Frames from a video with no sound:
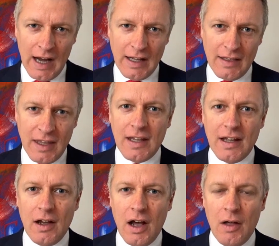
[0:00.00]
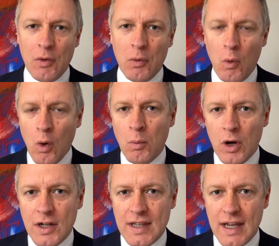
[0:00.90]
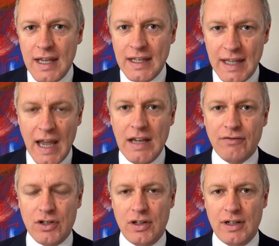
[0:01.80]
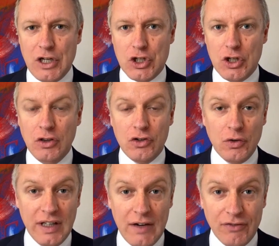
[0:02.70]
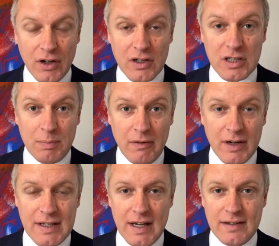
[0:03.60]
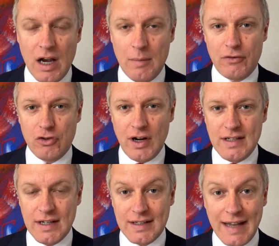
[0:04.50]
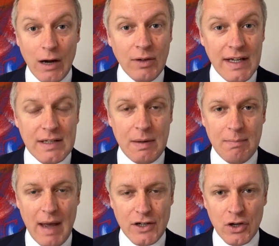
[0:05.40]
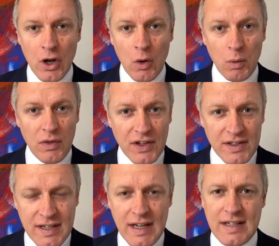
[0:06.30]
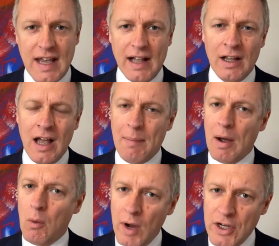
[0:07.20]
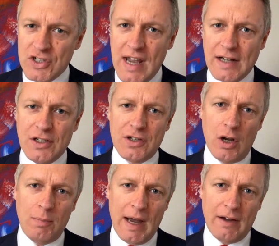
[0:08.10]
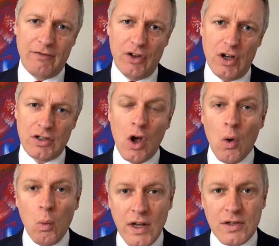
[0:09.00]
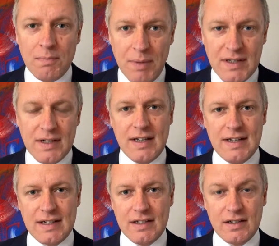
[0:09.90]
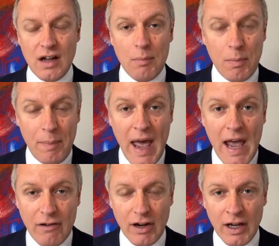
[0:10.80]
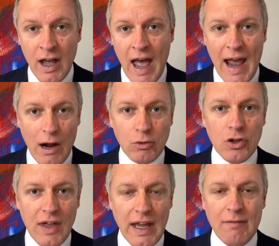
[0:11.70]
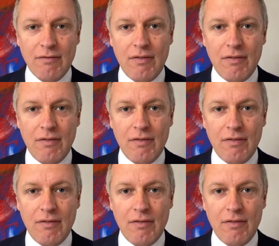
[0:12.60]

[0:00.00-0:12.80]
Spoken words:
And I think the warm words that he gave to the nation to lift our spirits at a time of crisis now needs to be matched with the detail about which sectors go back first, which businesses can start preparing, how do they